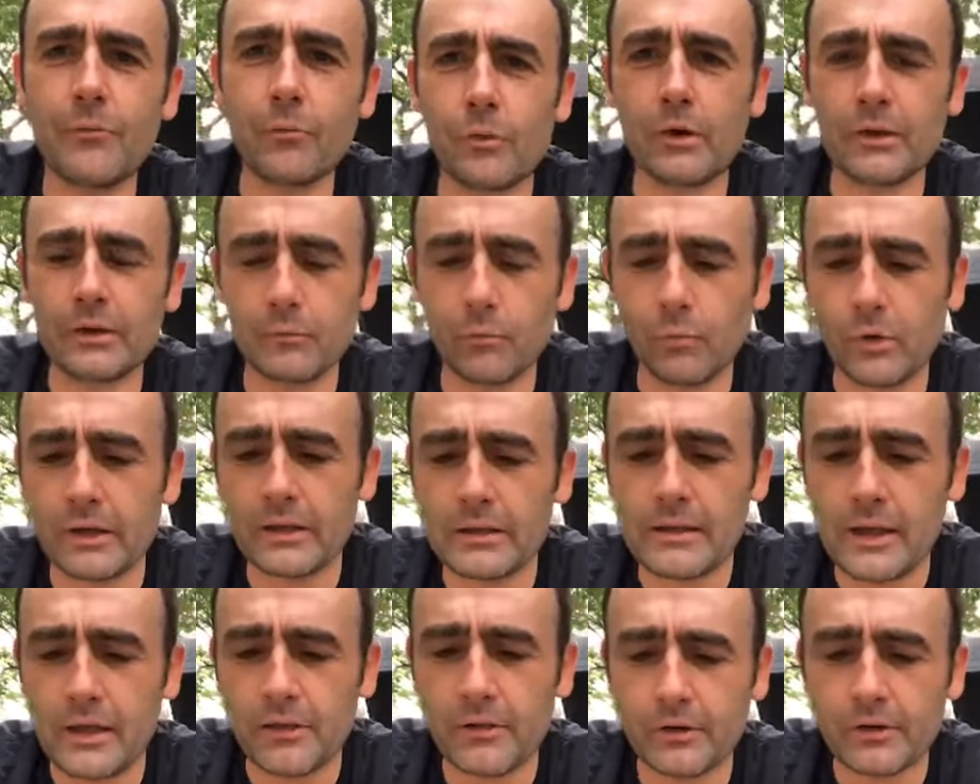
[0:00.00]
one one
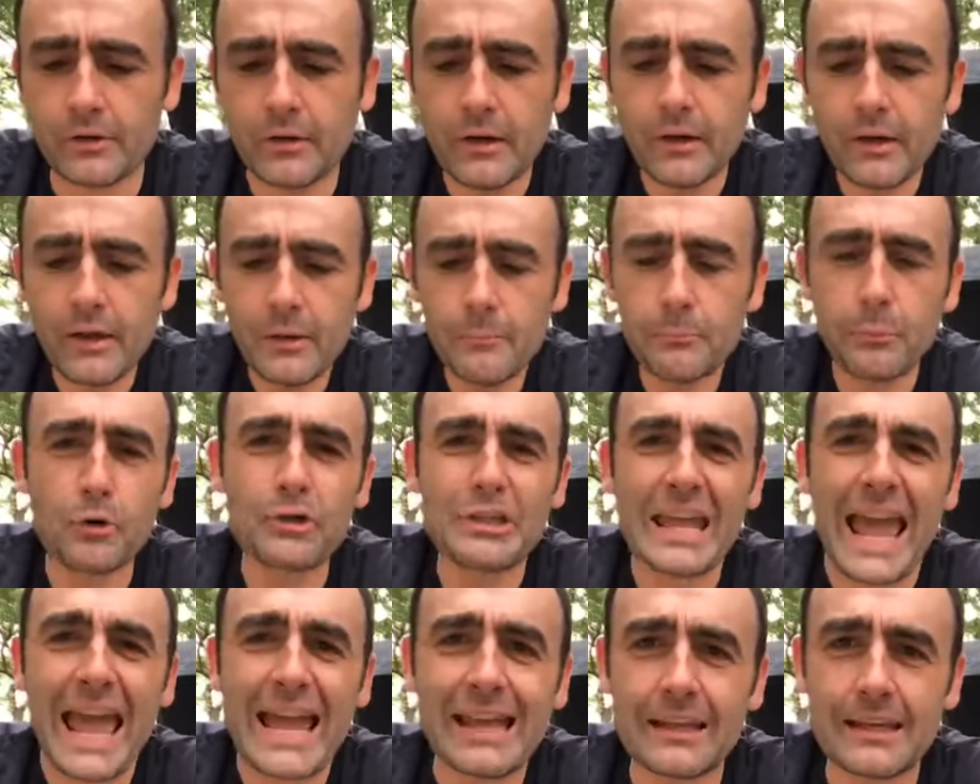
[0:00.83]
of the other
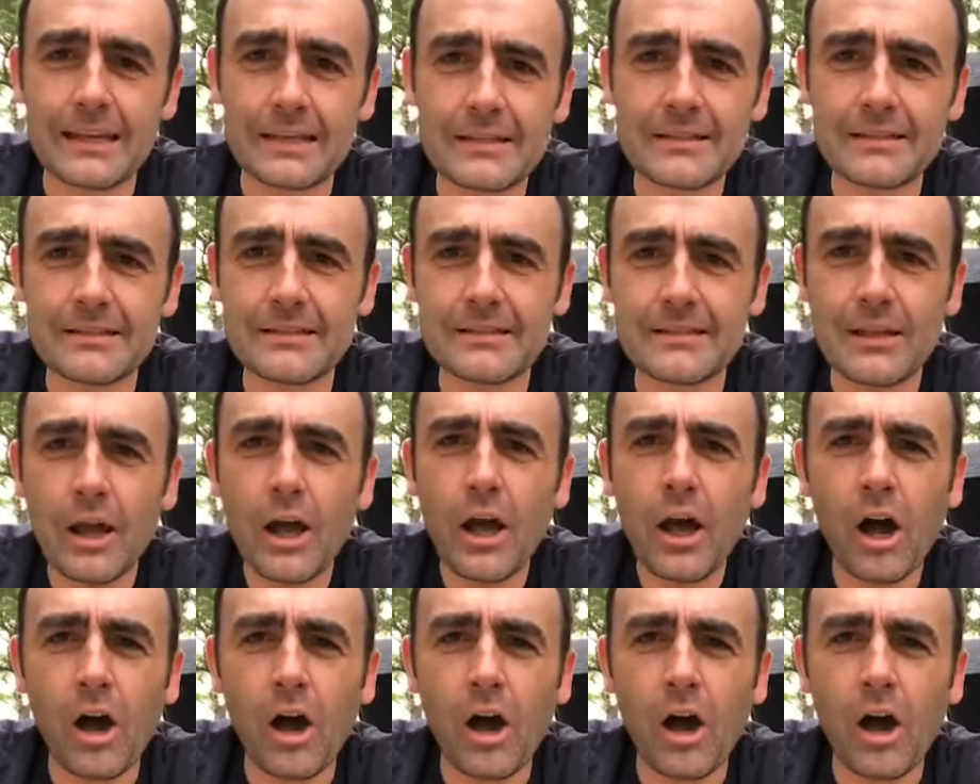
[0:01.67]
protagonists,